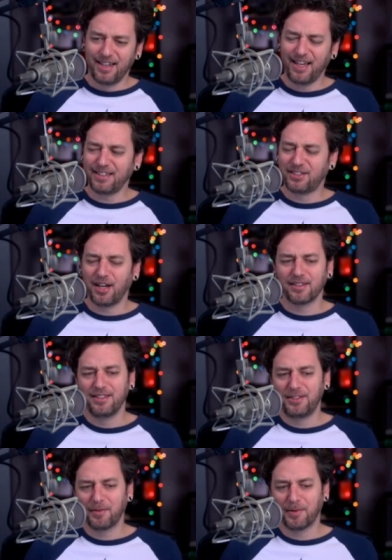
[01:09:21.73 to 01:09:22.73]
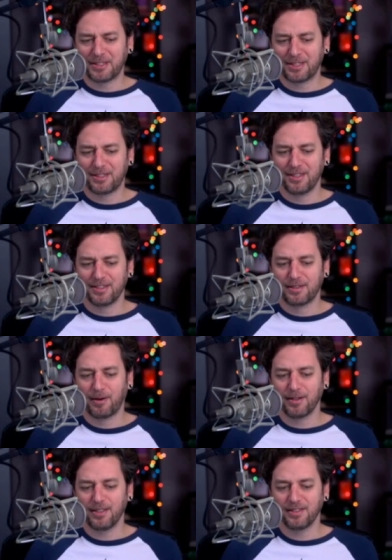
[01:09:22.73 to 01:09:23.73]
Hey, Josh, did you ever watch the
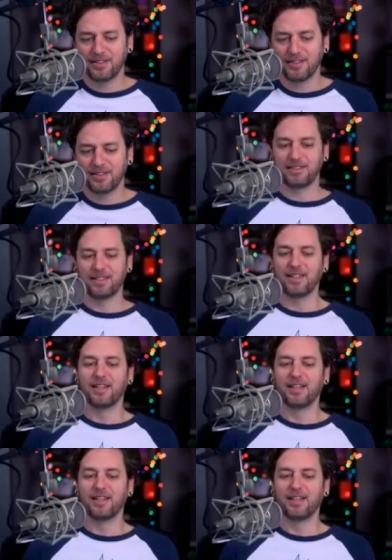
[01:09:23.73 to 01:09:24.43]
Spartacus series?